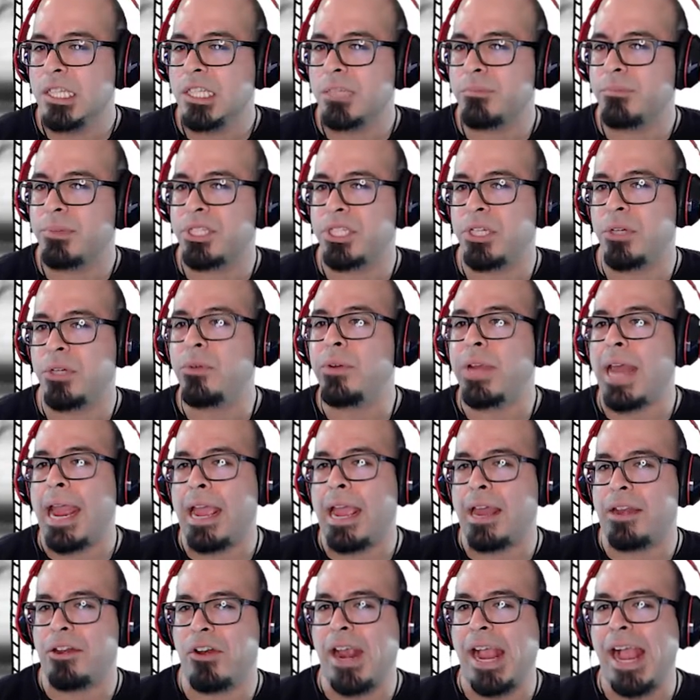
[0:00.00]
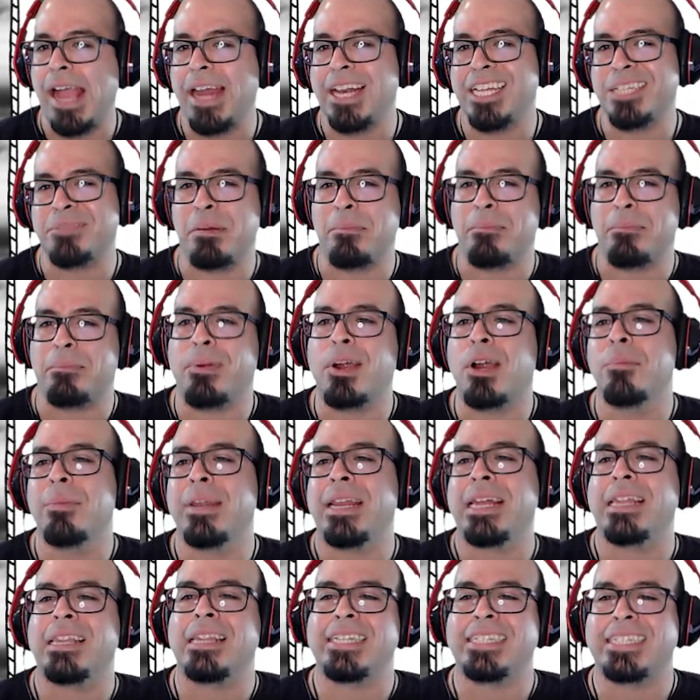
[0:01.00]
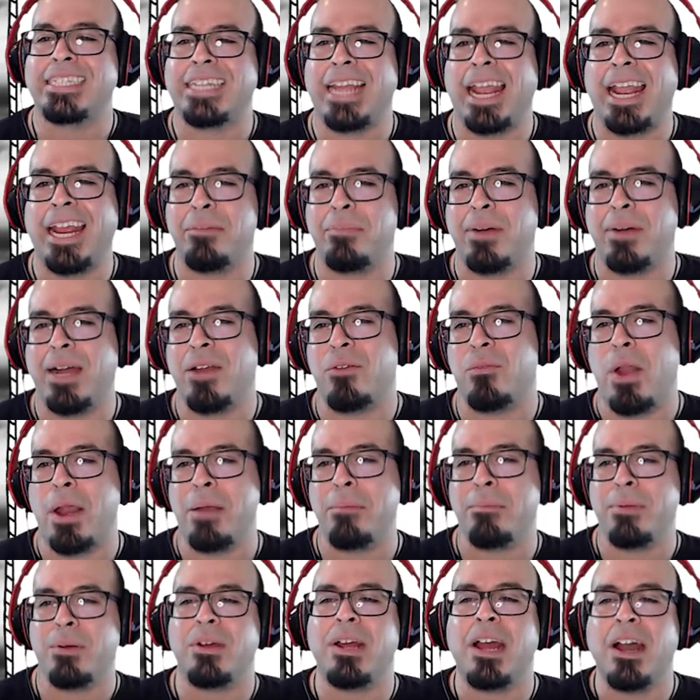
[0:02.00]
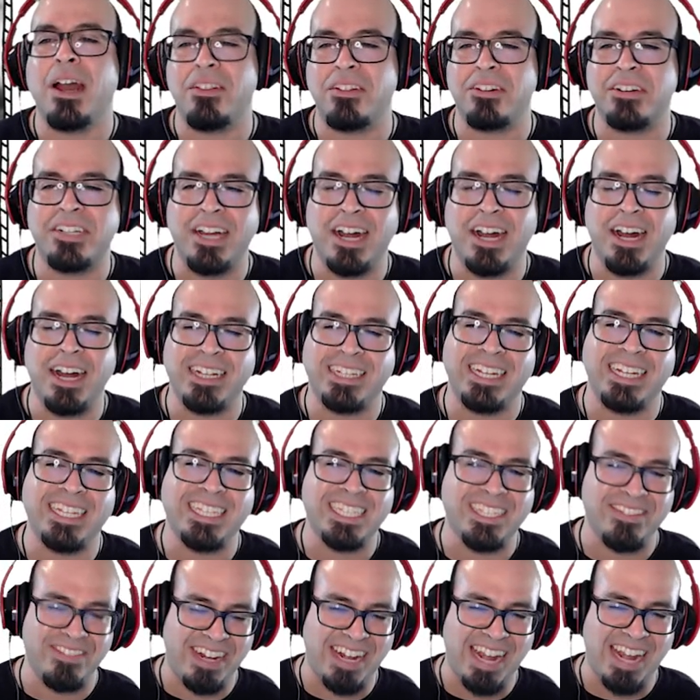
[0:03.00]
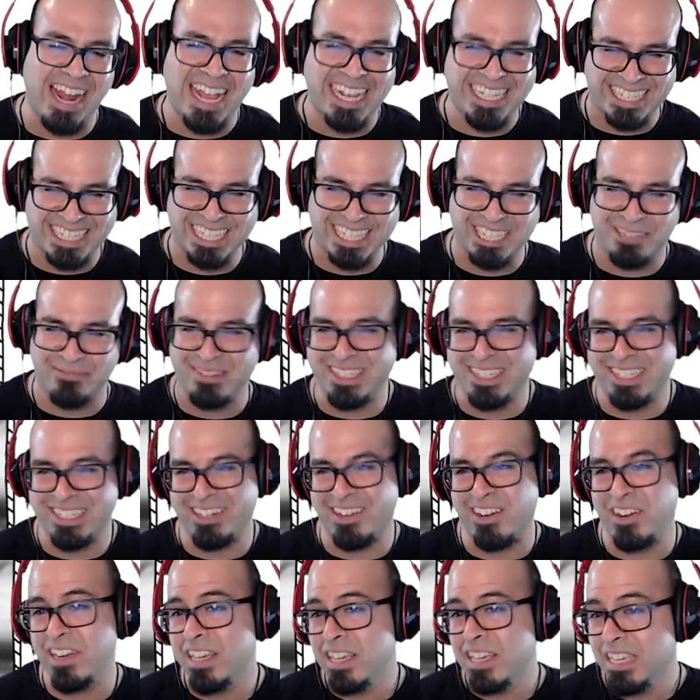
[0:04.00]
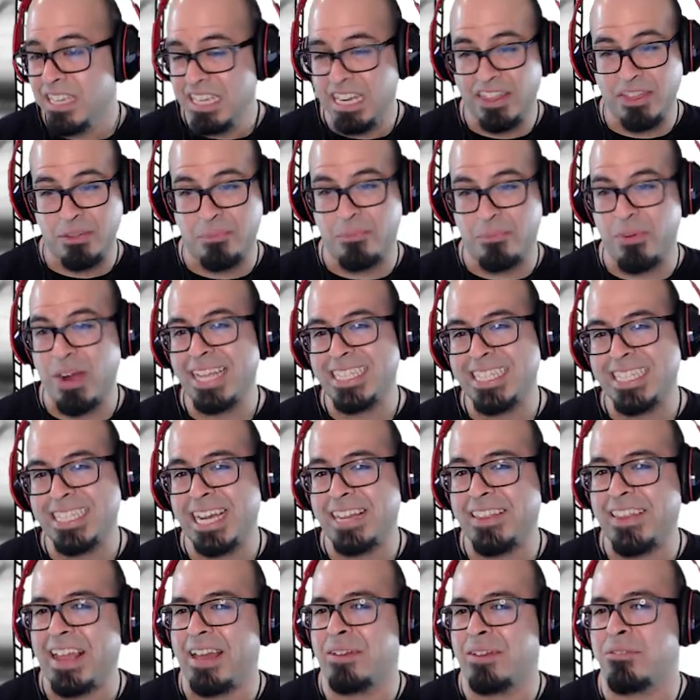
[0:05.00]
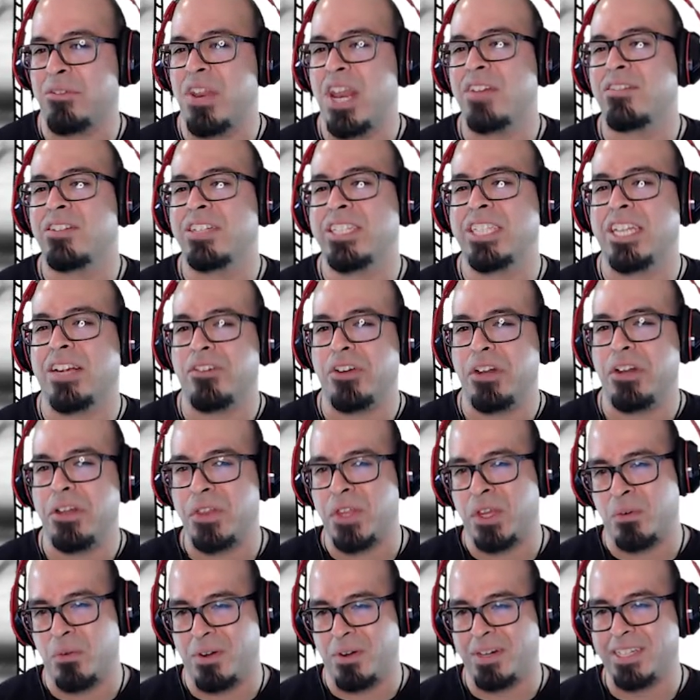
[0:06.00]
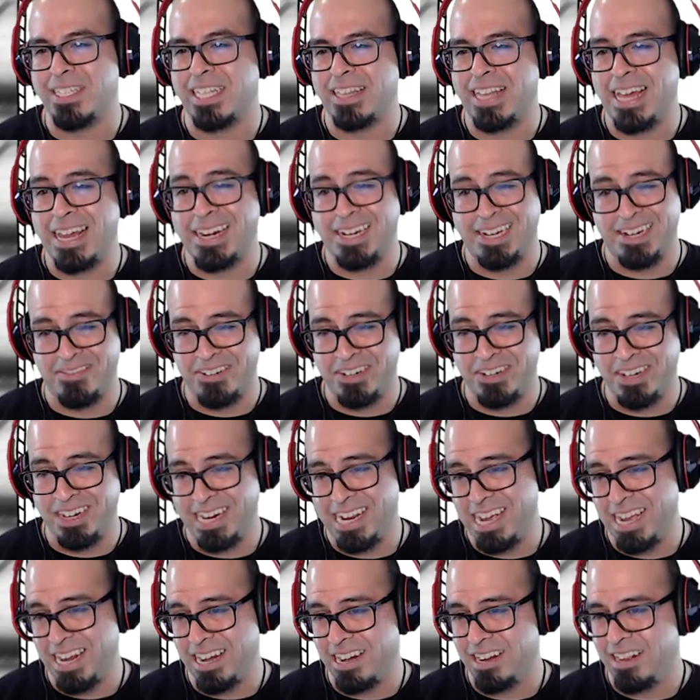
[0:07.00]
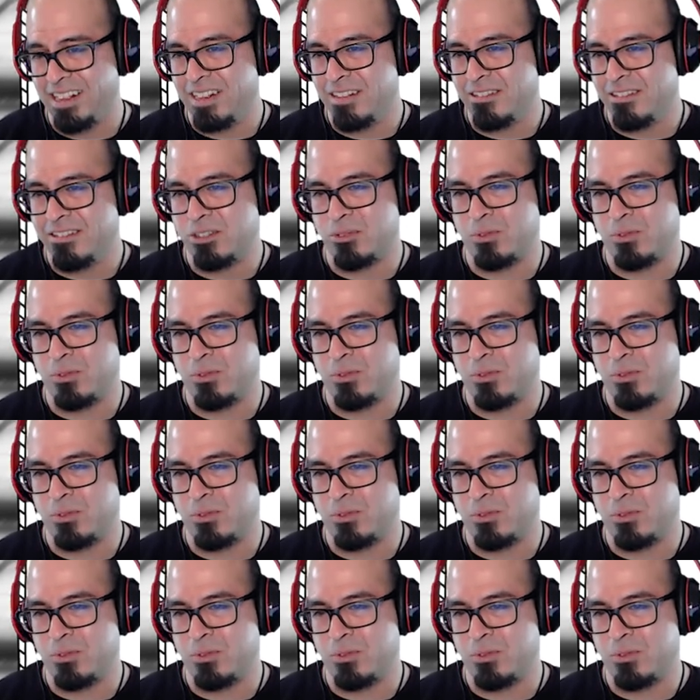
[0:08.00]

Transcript: Spittoon hand. Your hand has been permanently stained by rainbow-colored contents of a nasty spittoon. On the bright side, the hand will never suffer anything worse than that ever again.